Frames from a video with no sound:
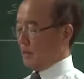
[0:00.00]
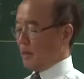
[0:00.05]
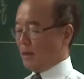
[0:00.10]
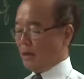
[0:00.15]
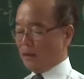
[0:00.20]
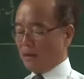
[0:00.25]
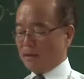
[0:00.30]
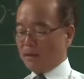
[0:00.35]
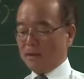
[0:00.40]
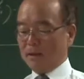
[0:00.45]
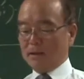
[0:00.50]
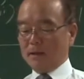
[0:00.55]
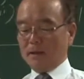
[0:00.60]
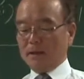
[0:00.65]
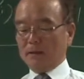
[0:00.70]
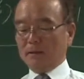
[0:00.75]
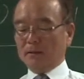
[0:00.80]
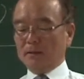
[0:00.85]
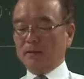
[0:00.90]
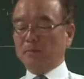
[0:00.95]
then
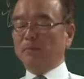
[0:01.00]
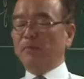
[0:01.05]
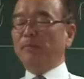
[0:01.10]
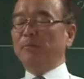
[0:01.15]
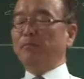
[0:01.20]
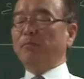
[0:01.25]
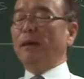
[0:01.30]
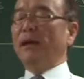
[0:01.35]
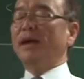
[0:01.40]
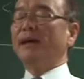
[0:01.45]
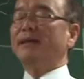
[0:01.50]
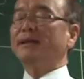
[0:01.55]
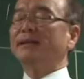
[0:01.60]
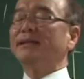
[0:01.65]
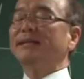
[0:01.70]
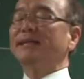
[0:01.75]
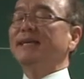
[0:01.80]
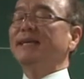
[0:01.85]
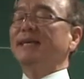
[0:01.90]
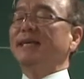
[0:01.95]
the
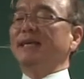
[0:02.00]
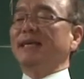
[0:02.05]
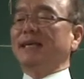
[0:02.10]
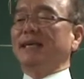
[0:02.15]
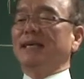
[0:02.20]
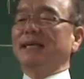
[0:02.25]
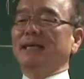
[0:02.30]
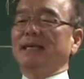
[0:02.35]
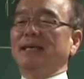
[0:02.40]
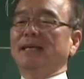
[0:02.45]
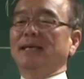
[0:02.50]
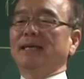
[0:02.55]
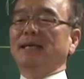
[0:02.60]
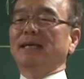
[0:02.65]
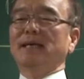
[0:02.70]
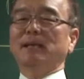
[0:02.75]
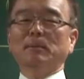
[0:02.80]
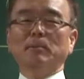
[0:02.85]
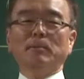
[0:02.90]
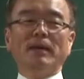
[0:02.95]
panel E.
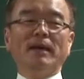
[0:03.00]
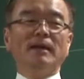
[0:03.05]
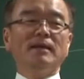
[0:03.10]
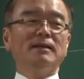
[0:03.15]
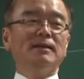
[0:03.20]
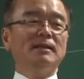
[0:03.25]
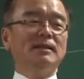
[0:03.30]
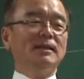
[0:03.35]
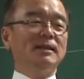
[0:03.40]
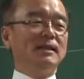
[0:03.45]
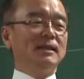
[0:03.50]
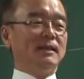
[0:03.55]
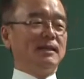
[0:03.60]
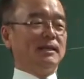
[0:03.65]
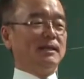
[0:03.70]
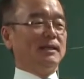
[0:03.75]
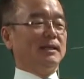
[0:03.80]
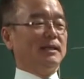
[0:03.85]
Panel E.